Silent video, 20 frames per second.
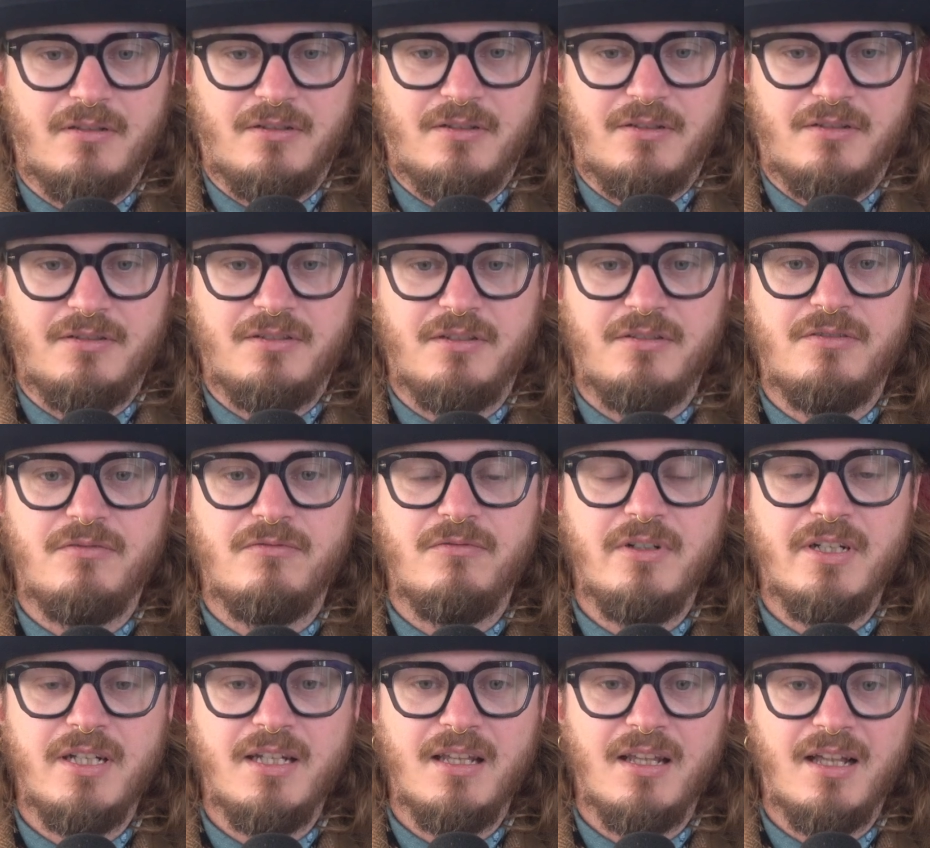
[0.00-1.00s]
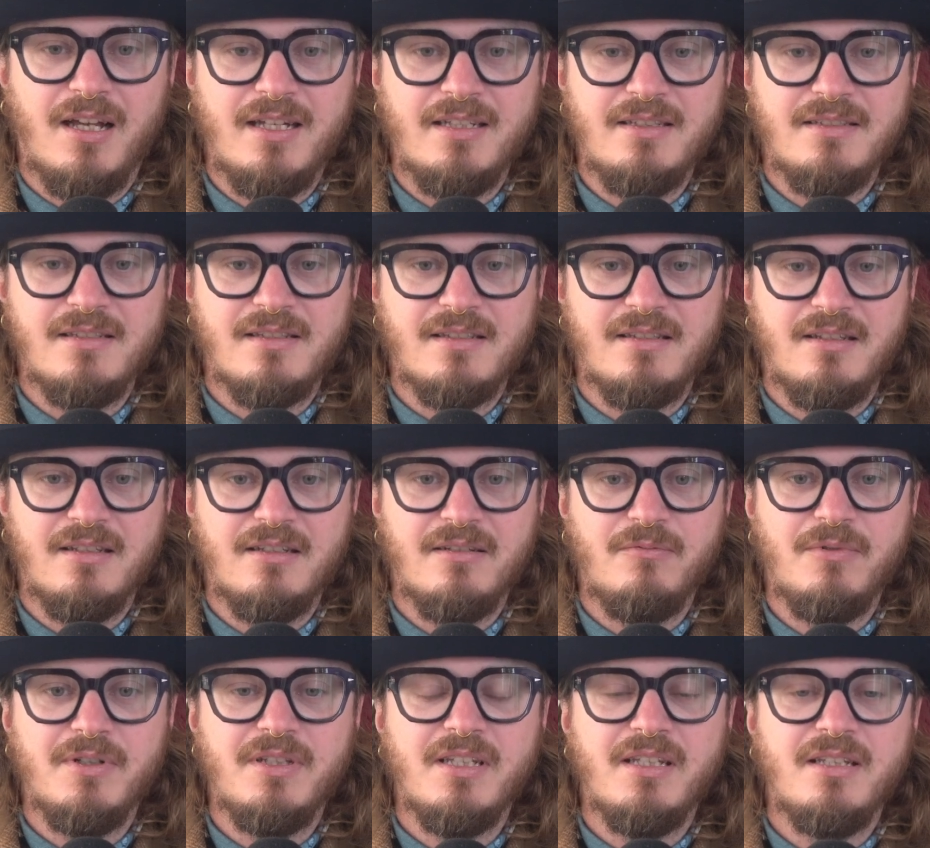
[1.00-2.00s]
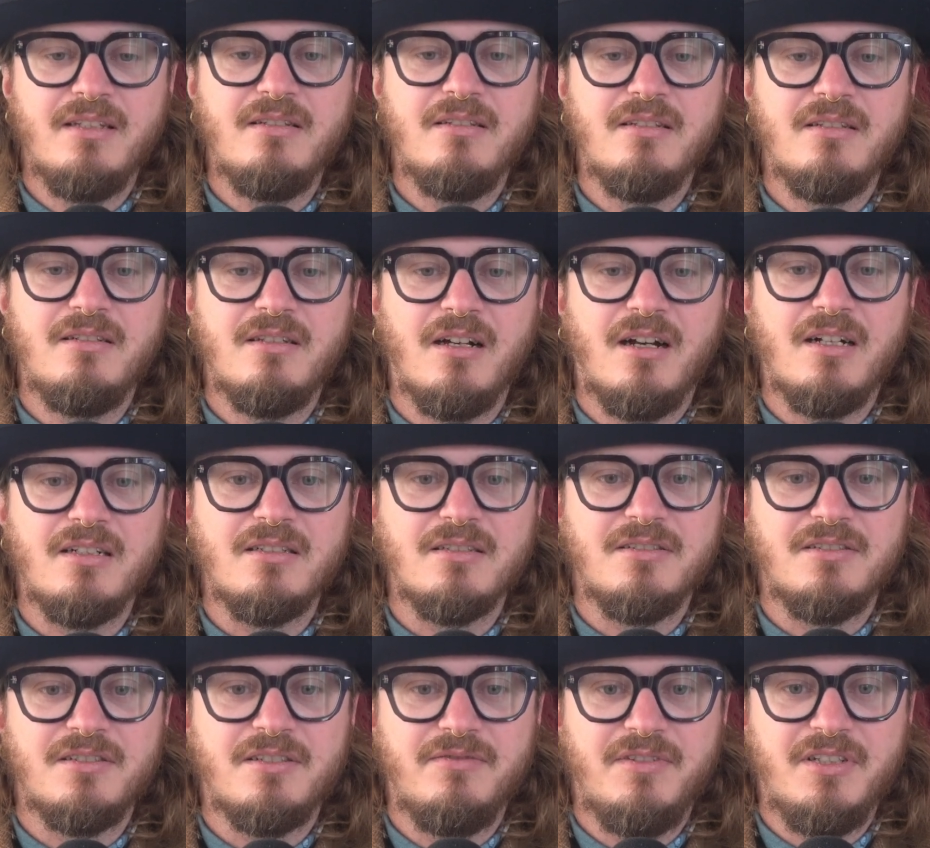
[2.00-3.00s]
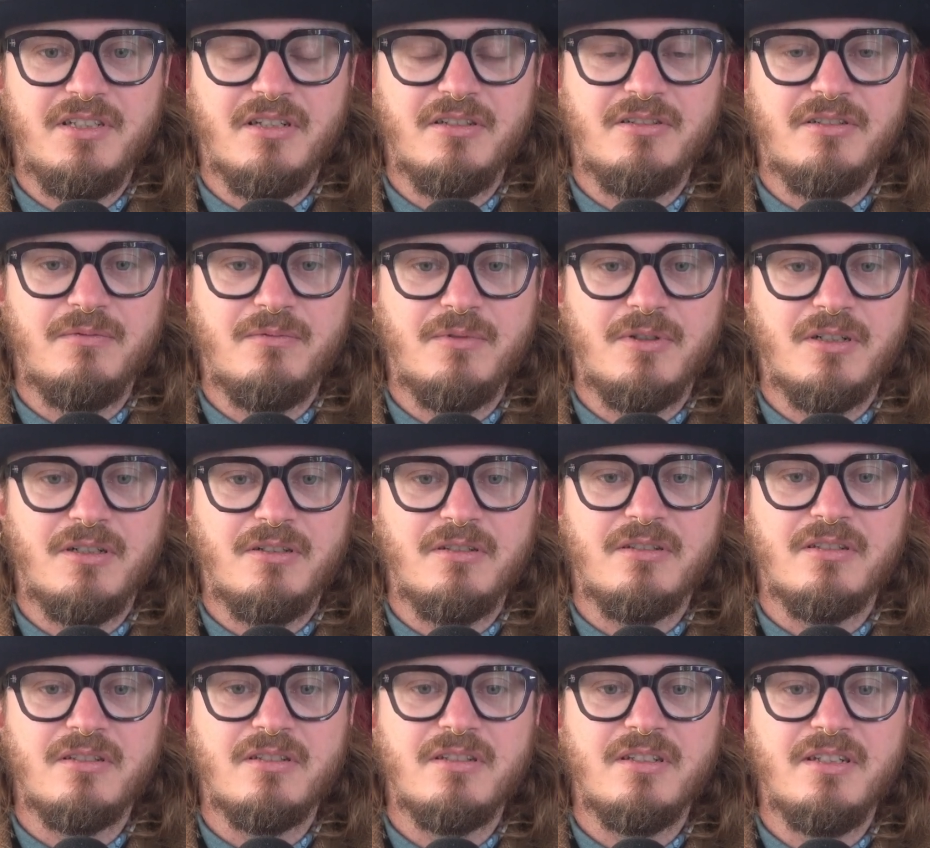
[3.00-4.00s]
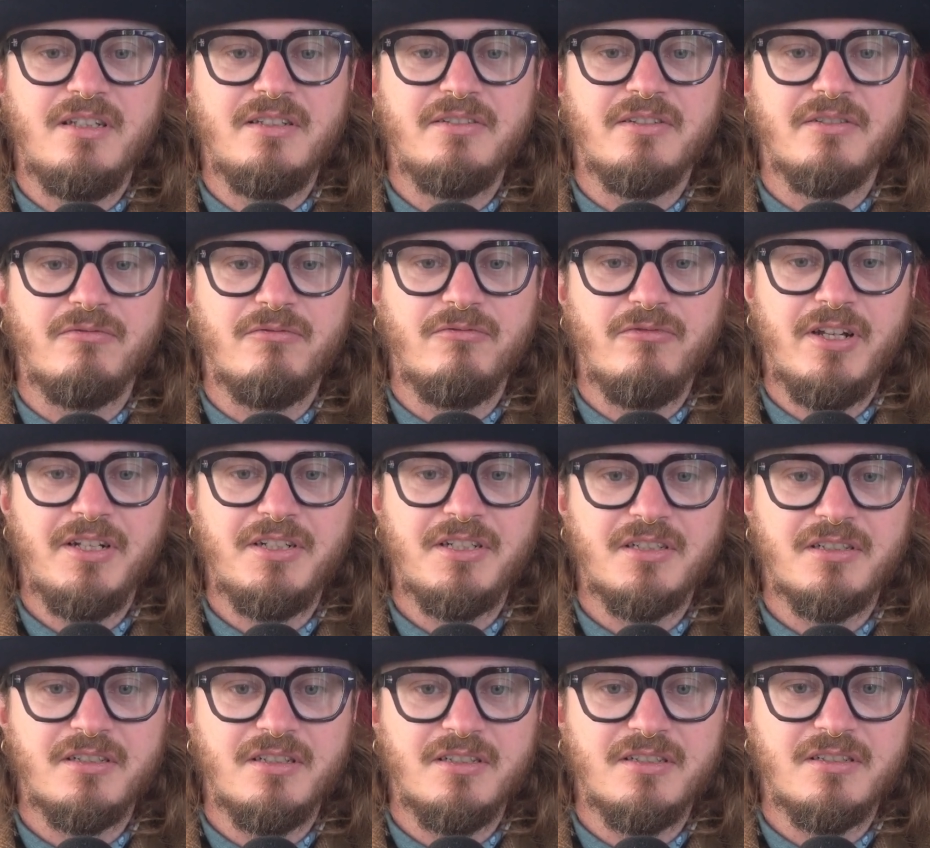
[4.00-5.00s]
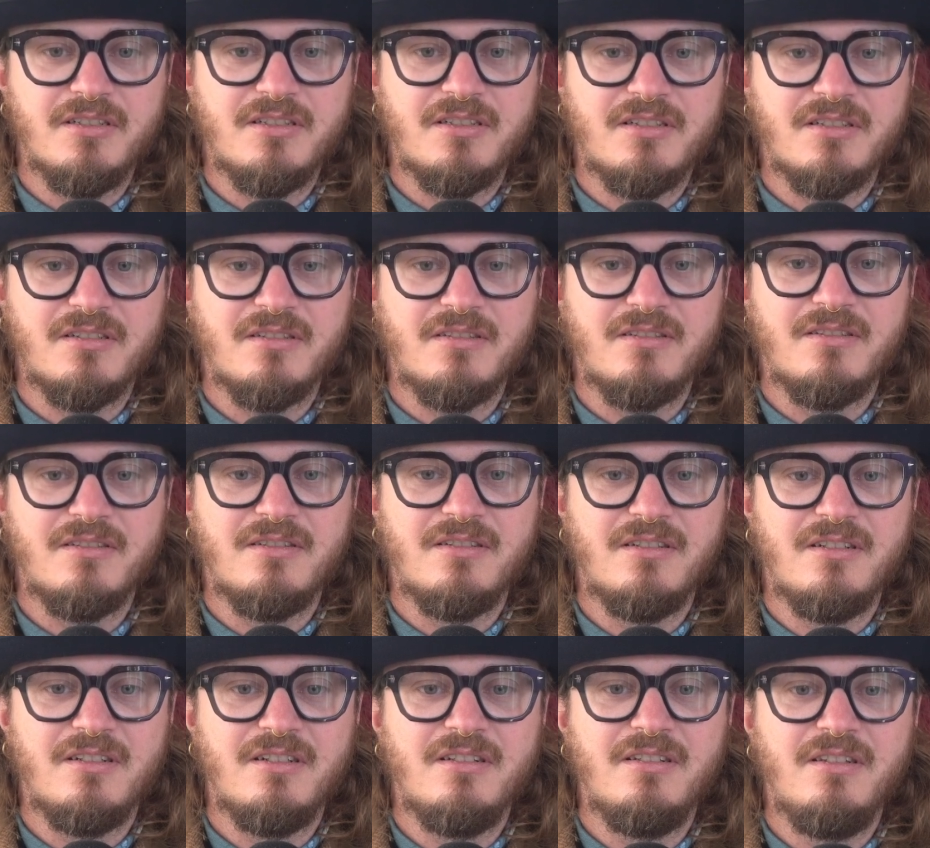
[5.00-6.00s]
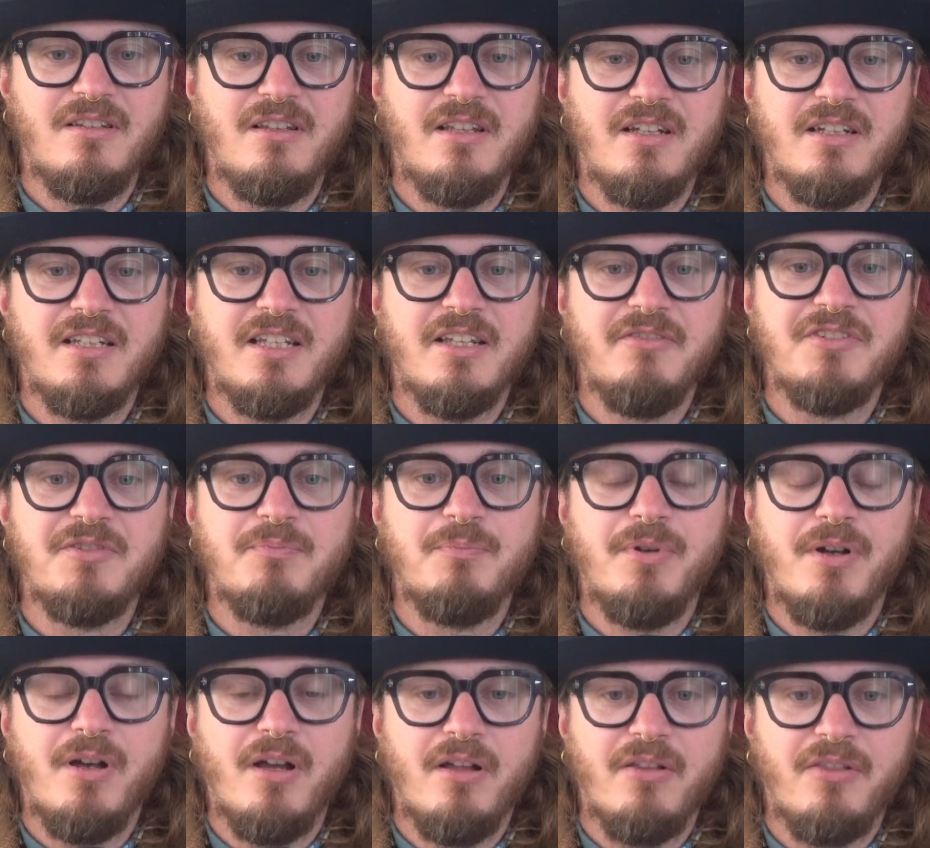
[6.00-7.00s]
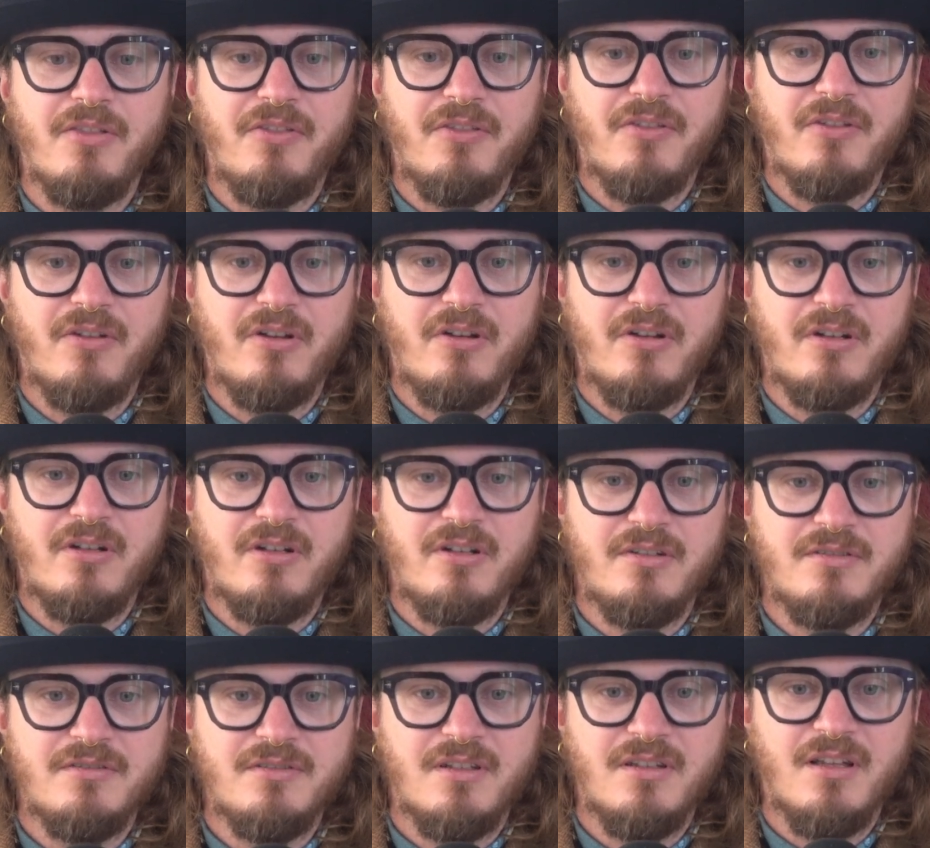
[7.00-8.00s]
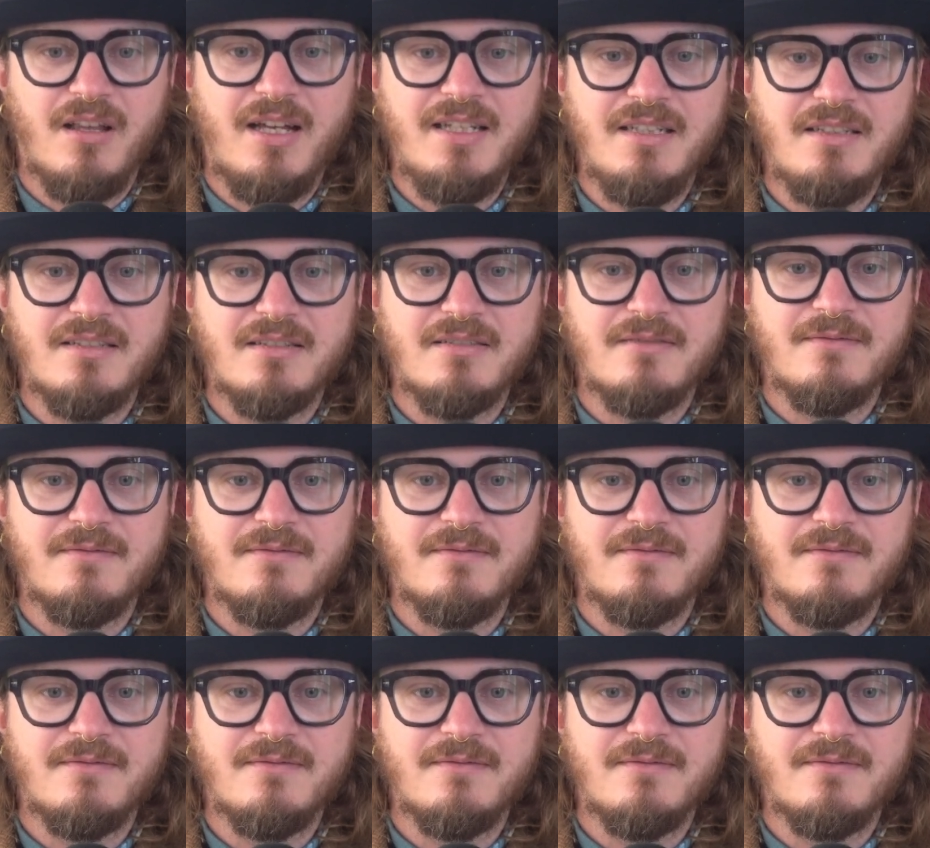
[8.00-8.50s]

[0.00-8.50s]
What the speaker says: So to realize that within the darkness of the underworld is a richness that gives birth to light.